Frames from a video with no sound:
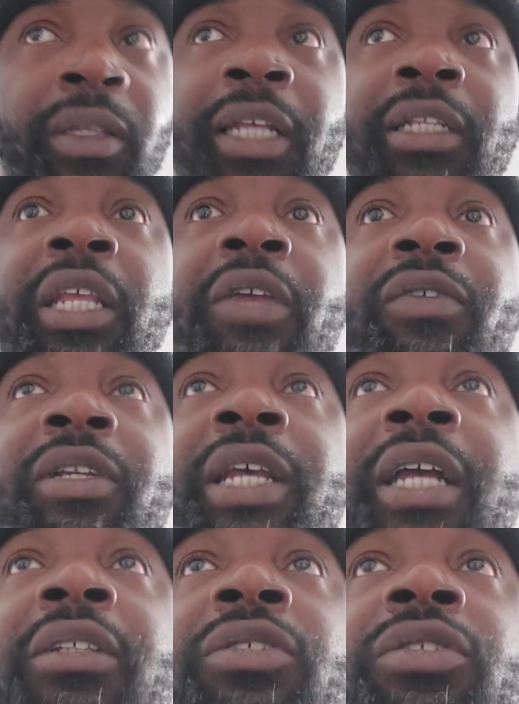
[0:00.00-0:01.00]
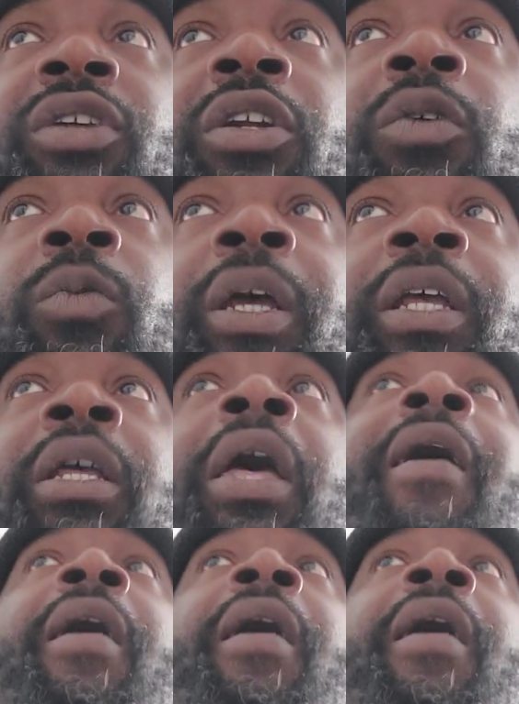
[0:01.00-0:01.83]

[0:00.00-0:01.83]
Like they react a certain way